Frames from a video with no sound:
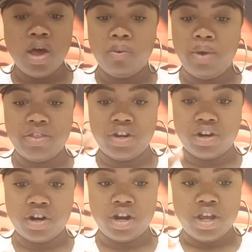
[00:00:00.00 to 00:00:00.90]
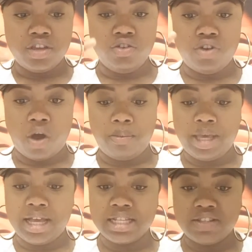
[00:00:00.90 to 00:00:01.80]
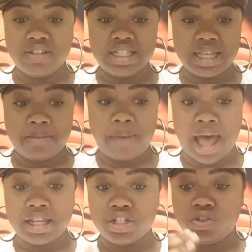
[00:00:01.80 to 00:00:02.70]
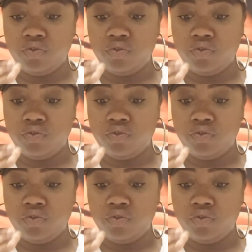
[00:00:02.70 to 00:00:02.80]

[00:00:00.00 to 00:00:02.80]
whether, you know, because of this imbalance,